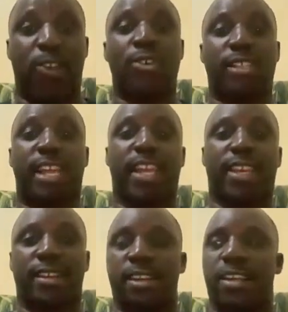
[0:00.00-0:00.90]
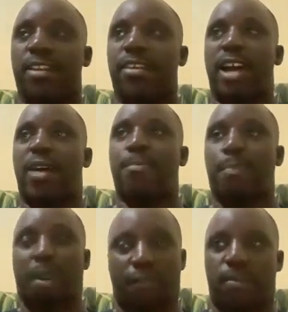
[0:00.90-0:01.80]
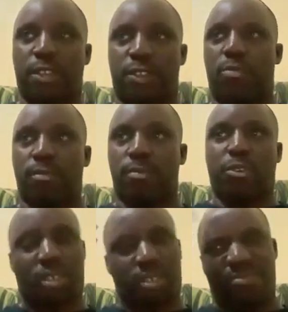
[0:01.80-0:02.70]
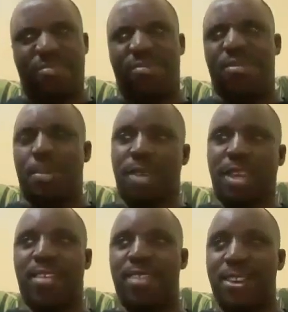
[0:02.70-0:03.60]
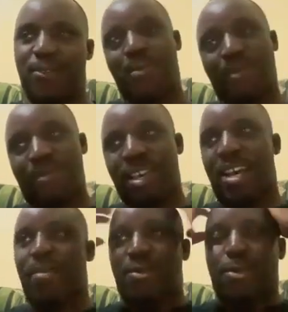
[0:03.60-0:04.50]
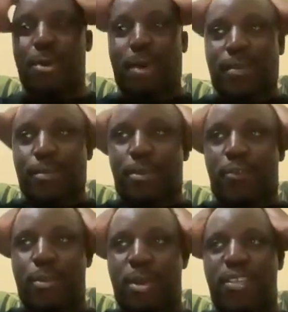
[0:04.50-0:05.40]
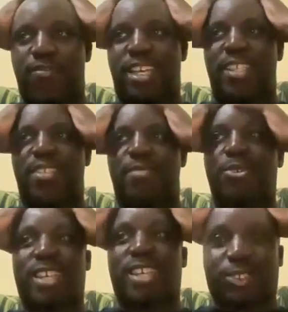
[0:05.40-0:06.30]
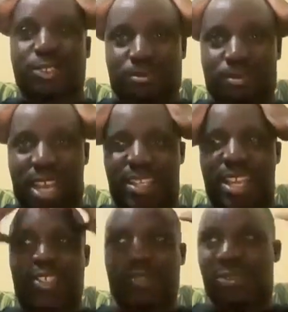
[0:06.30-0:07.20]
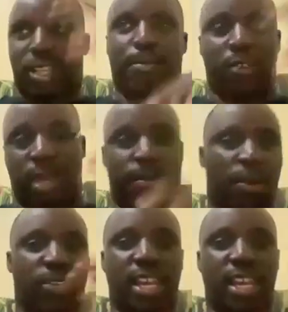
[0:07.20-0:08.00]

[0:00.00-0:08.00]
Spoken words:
not like because many from a performative sense, music and dance is talked about